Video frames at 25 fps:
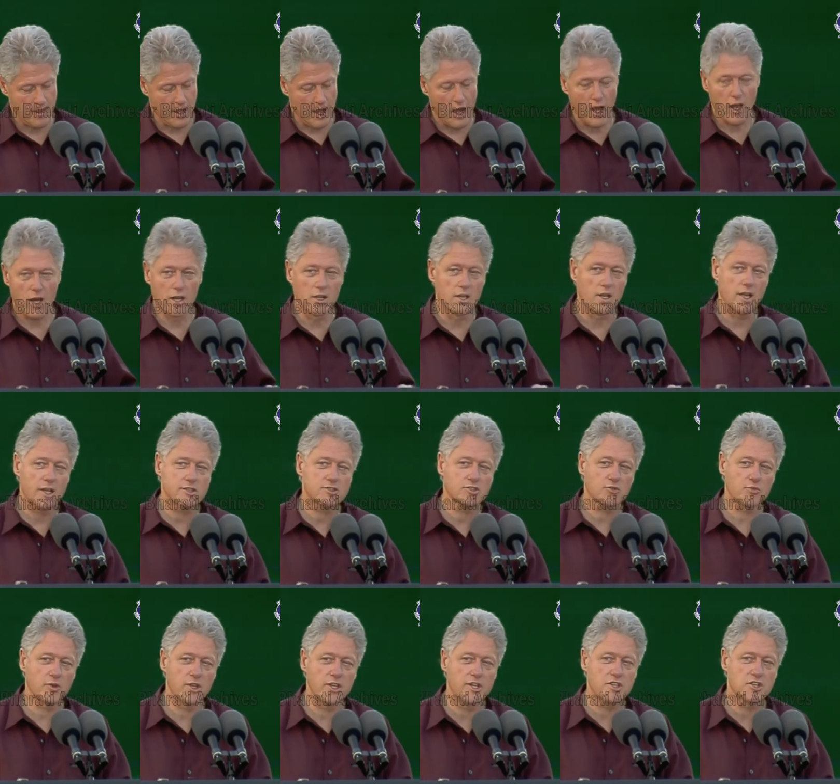
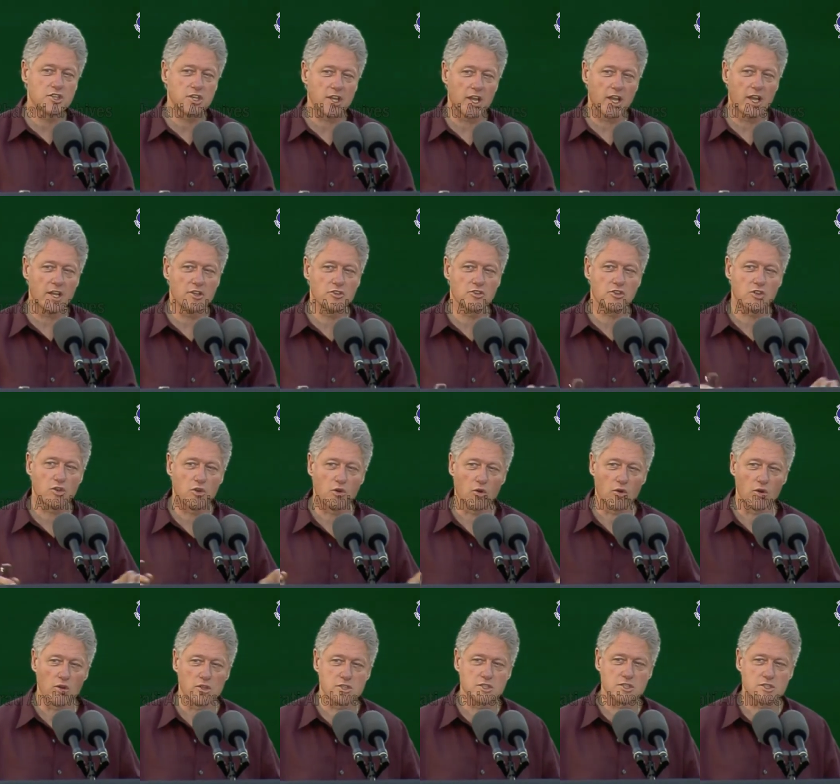Unless we change
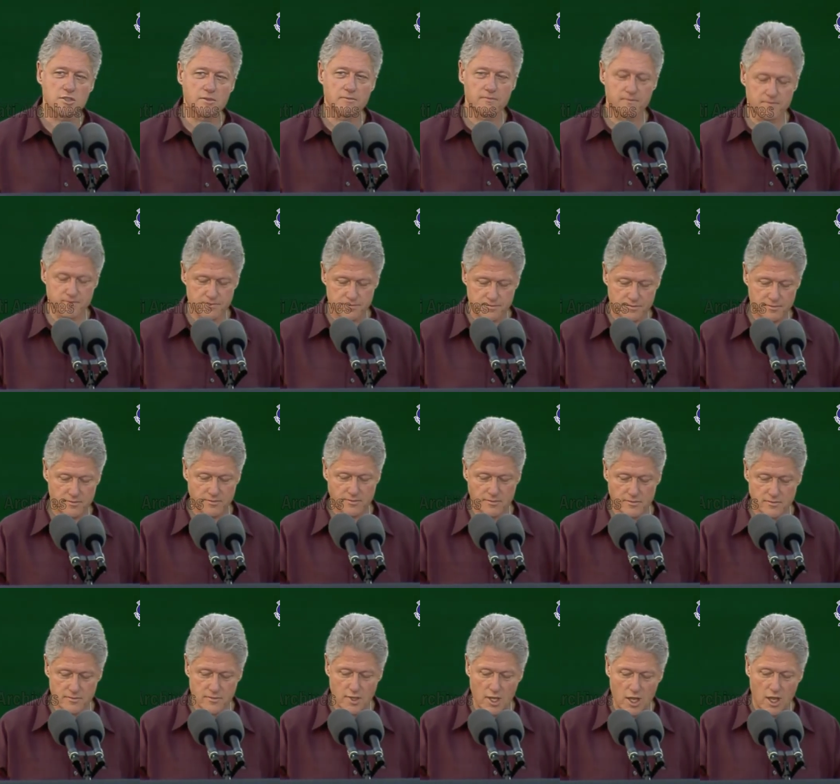course,
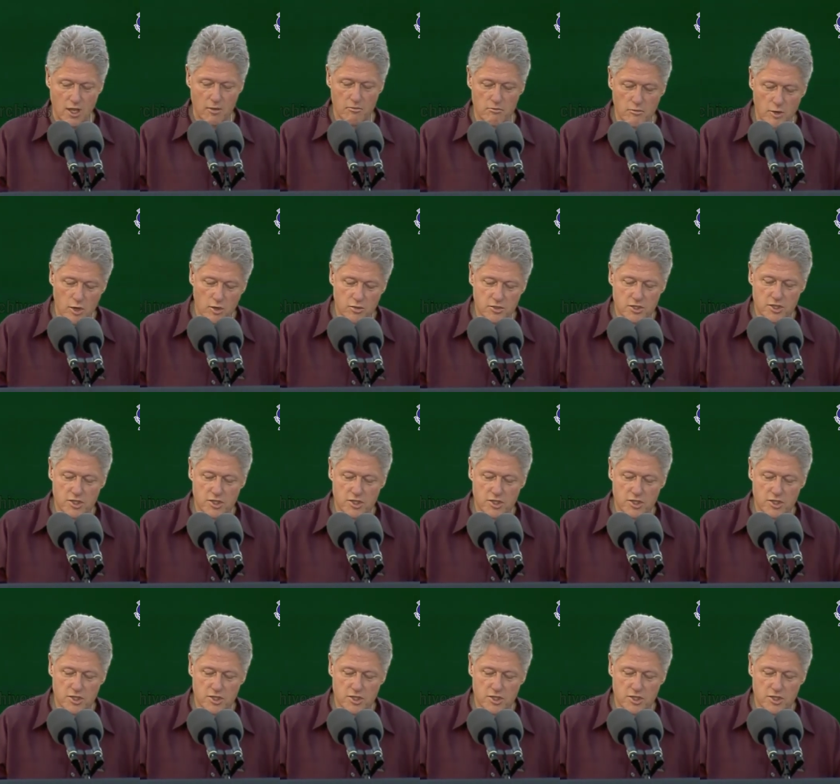most